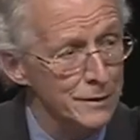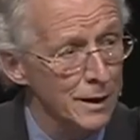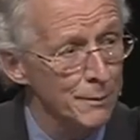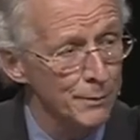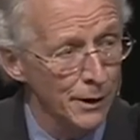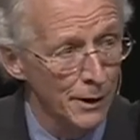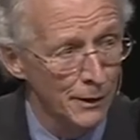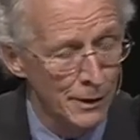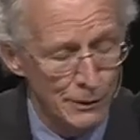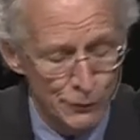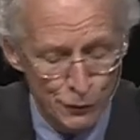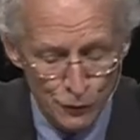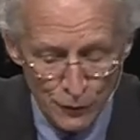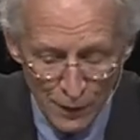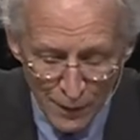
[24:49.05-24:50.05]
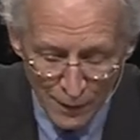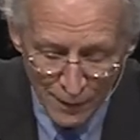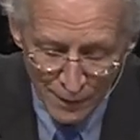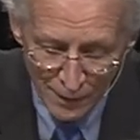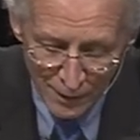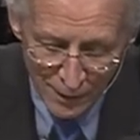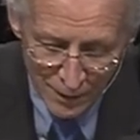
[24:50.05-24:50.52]
they perish,
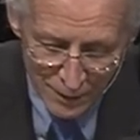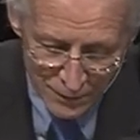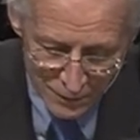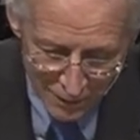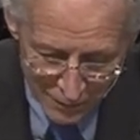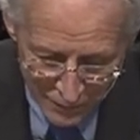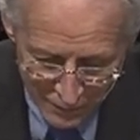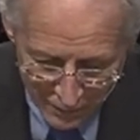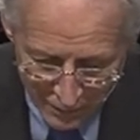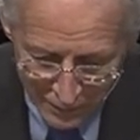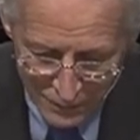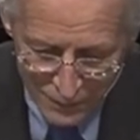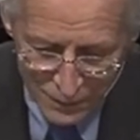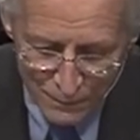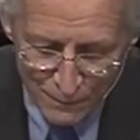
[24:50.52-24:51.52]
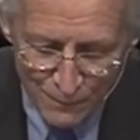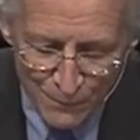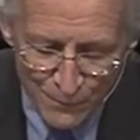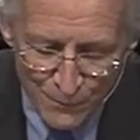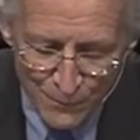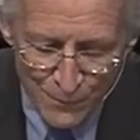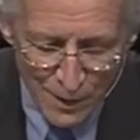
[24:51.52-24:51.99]
he says this,
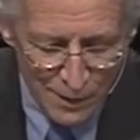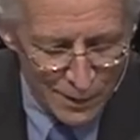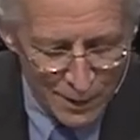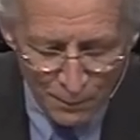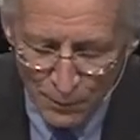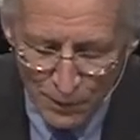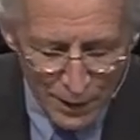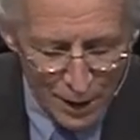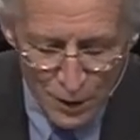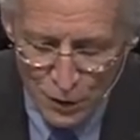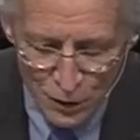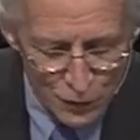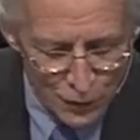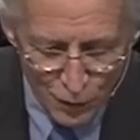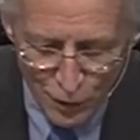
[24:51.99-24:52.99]
and the implications are